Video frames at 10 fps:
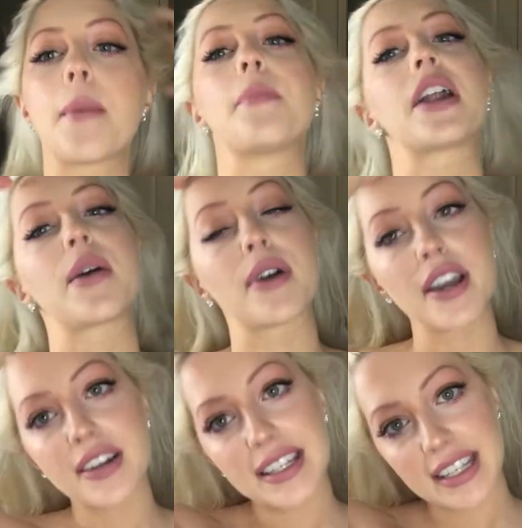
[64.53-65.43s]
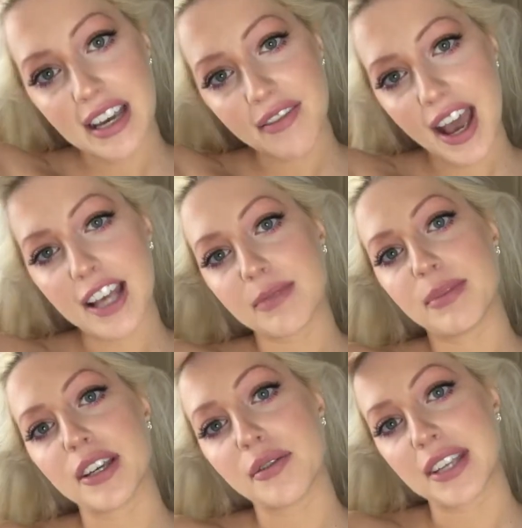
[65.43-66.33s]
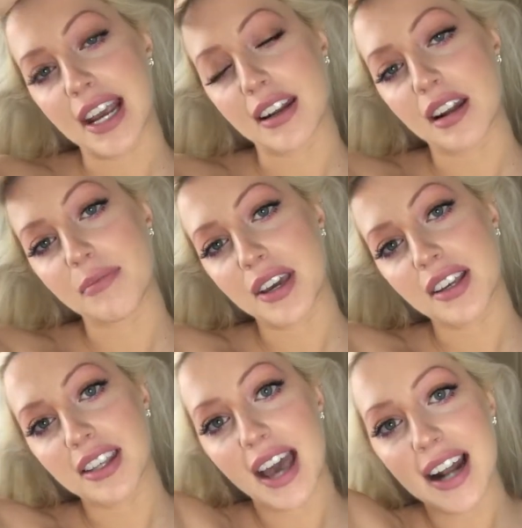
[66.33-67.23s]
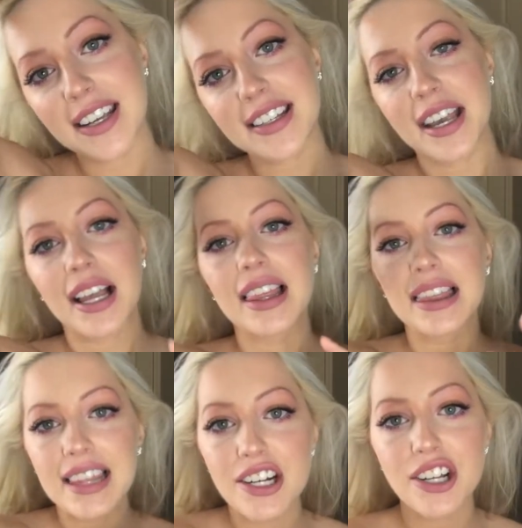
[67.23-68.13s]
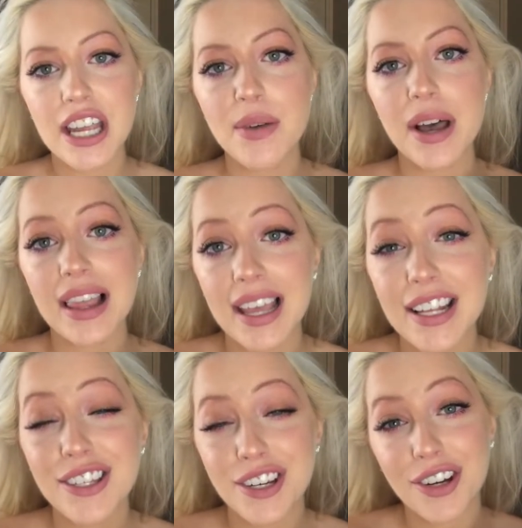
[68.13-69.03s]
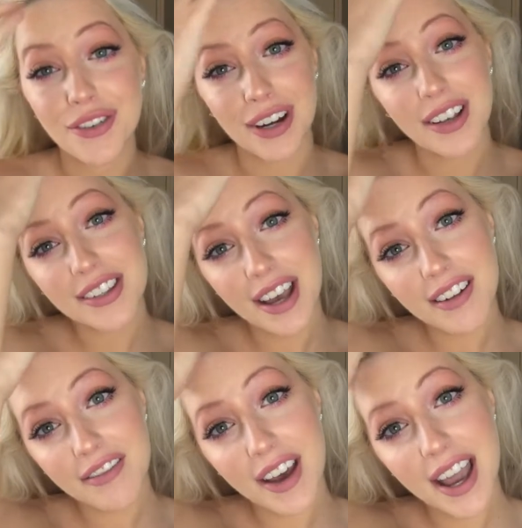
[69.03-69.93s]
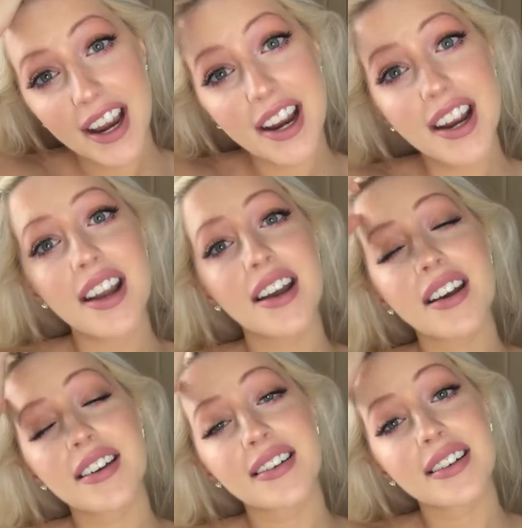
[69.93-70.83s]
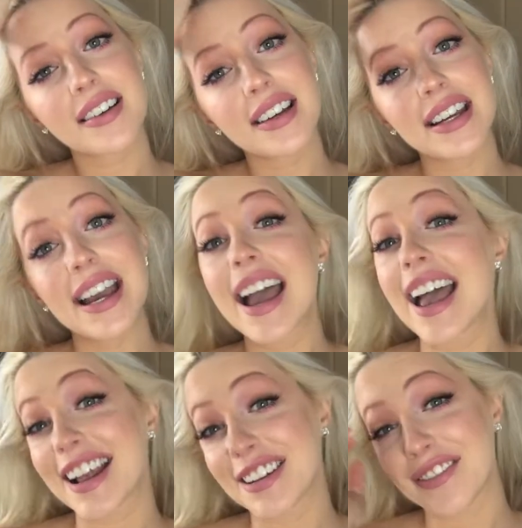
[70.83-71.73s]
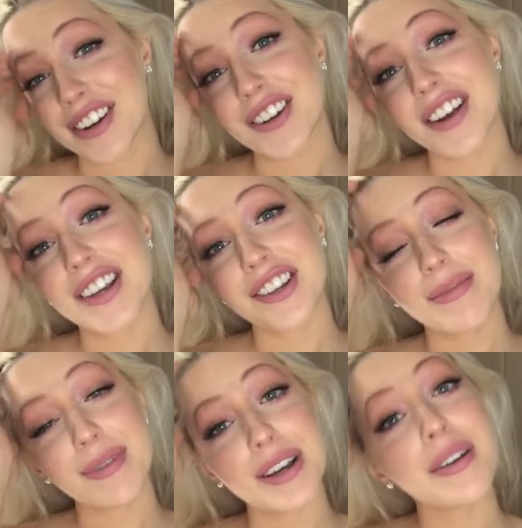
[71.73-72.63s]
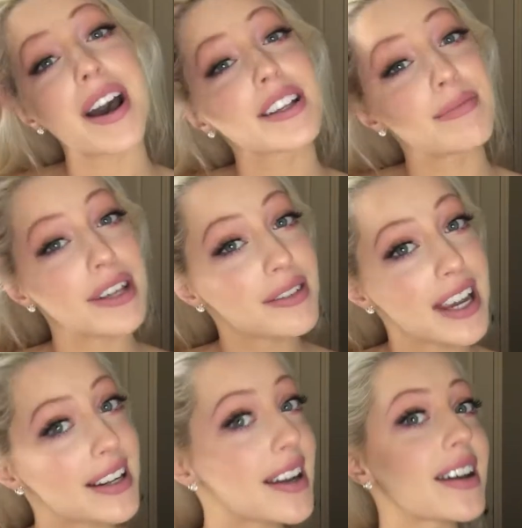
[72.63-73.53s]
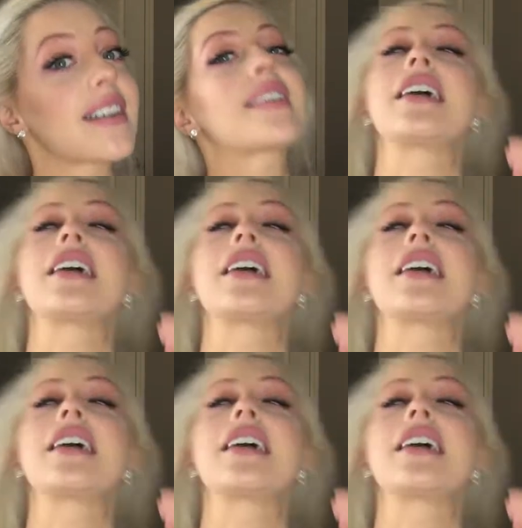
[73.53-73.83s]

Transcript: but I want you to see if it has butane in it because that is literally what lights your grills on fire. And if your dry shampoo has butane in it,